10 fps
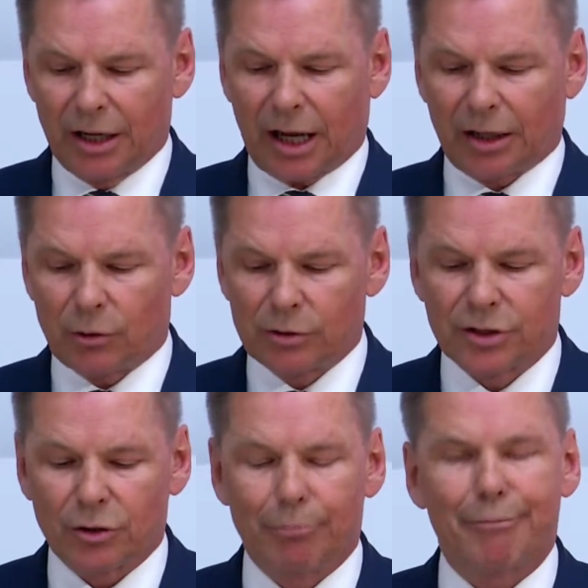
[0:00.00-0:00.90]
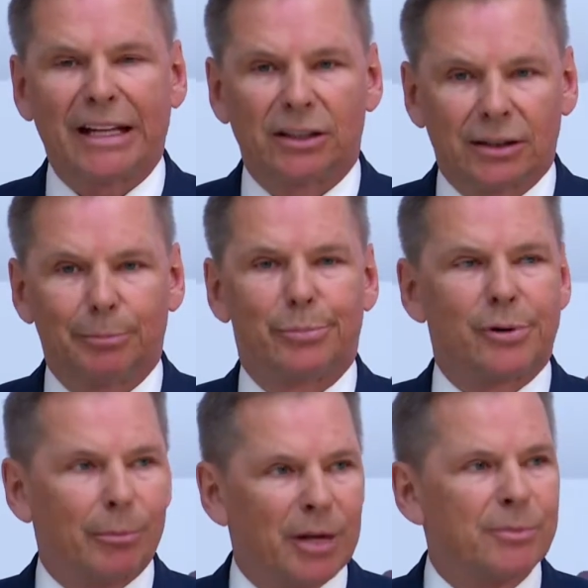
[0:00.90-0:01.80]
and also mental
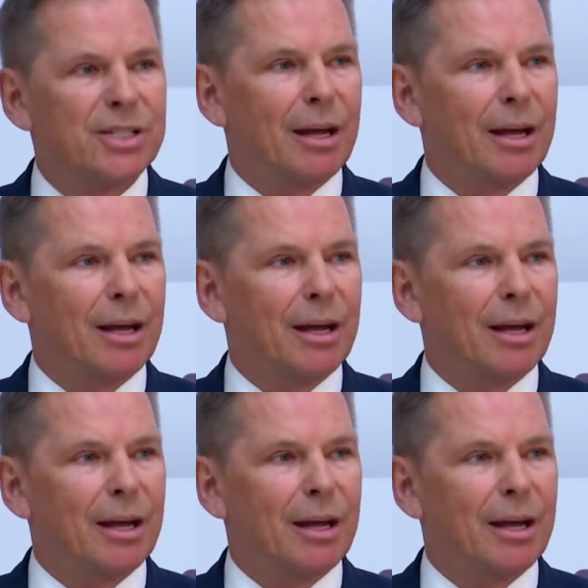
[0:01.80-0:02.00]
problems